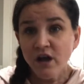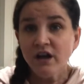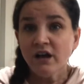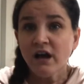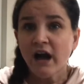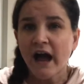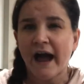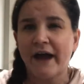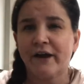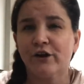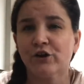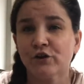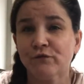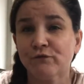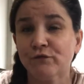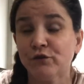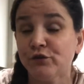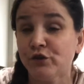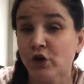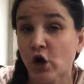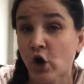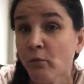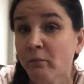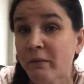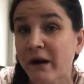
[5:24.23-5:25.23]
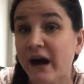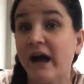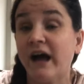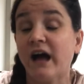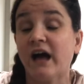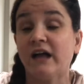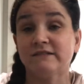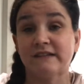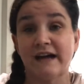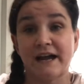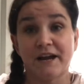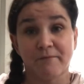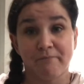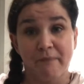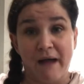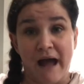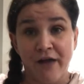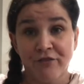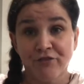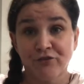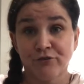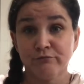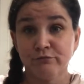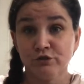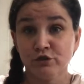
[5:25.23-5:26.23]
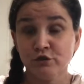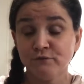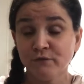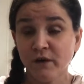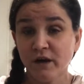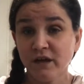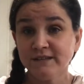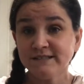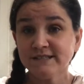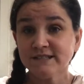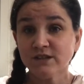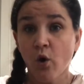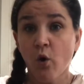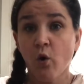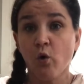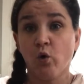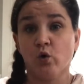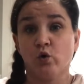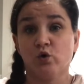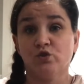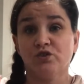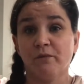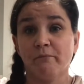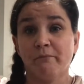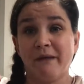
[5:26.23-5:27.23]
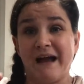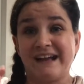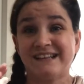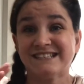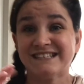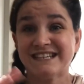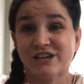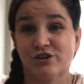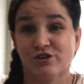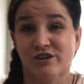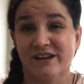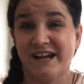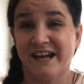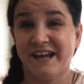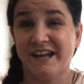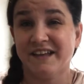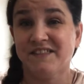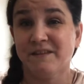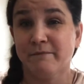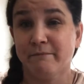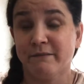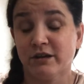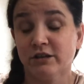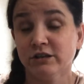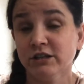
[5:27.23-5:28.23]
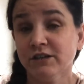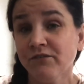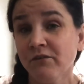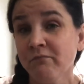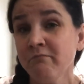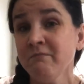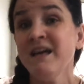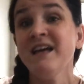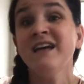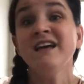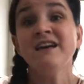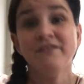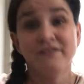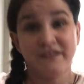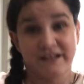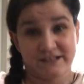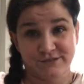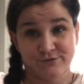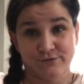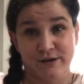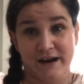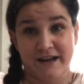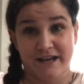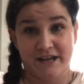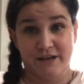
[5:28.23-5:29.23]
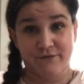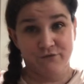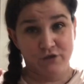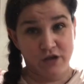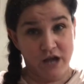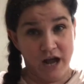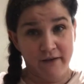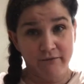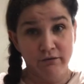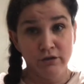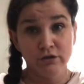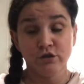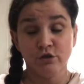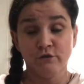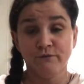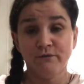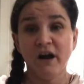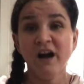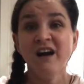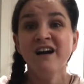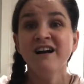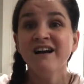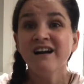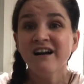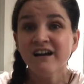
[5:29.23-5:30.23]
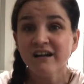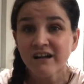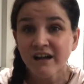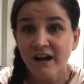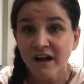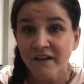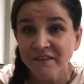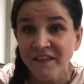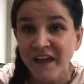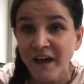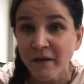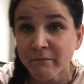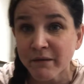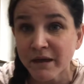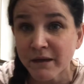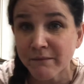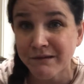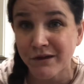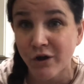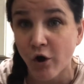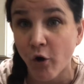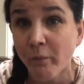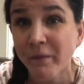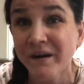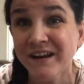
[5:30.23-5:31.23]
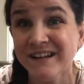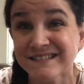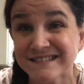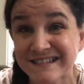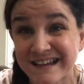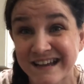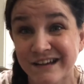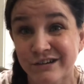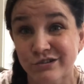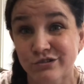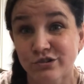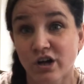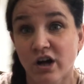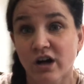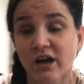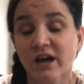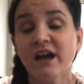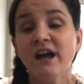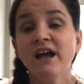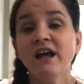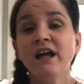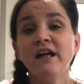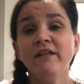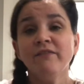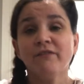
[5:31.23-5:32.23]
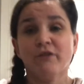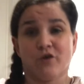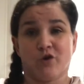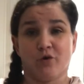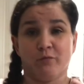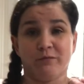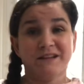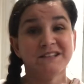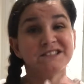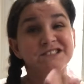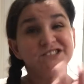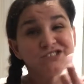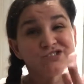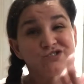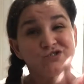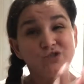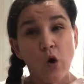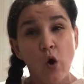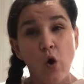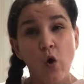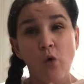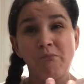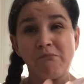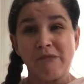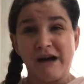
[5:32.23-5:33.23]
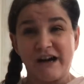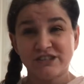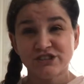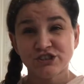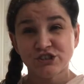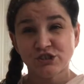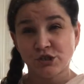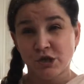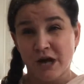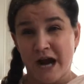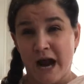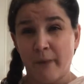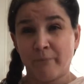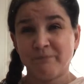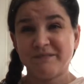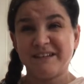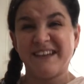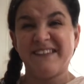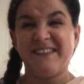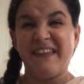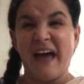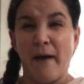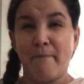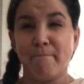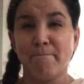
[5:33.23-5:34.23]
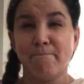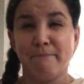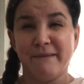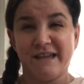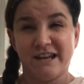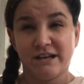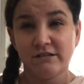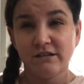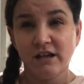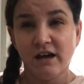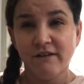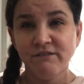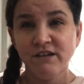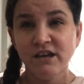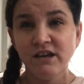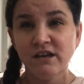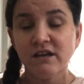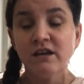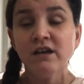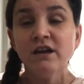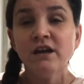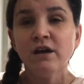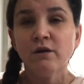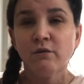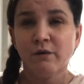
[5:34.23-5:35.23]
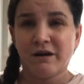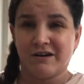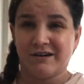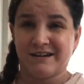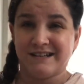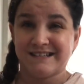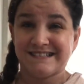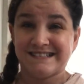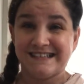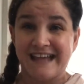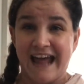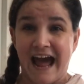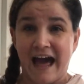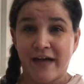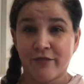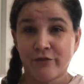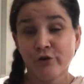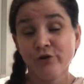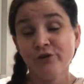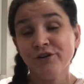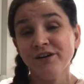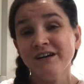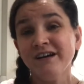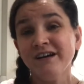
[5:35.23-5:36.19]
I don't know if you know, but a lot of bathroom loofahs hold bacteria in the middle of them. That's right, if you have a loofah, cut that baby open and take a look. There will be so much trapped in that middle of it where it is gathered.